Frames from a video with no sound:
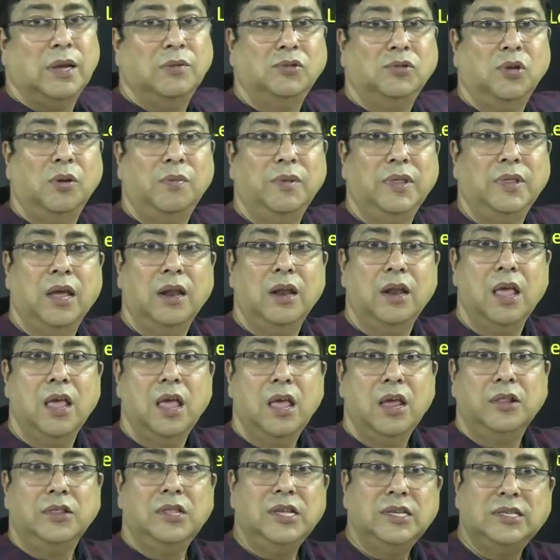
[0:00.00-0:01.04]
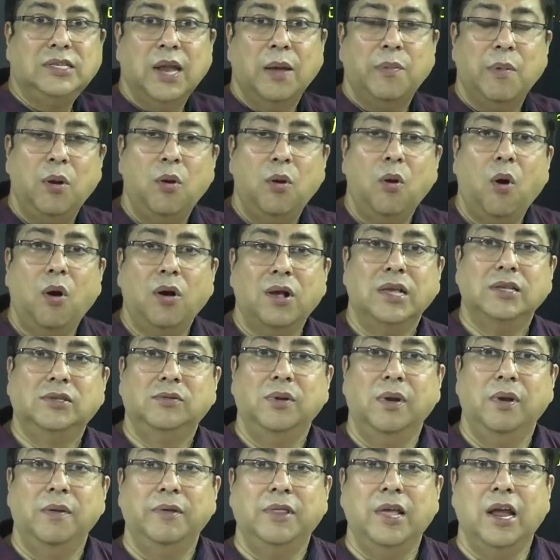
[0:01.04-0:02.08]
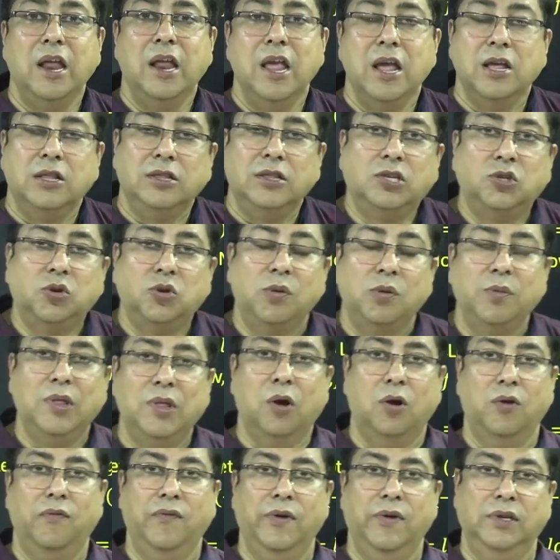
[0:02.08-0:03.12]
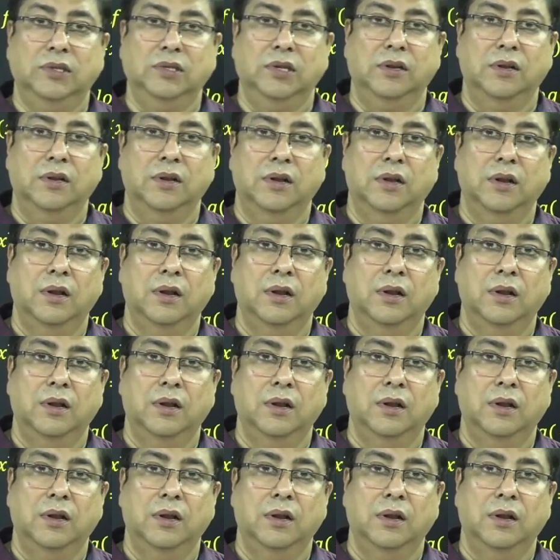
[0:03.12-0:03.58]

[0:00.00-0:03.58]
sums will be there, this type of log case will be there, this should be the odd function.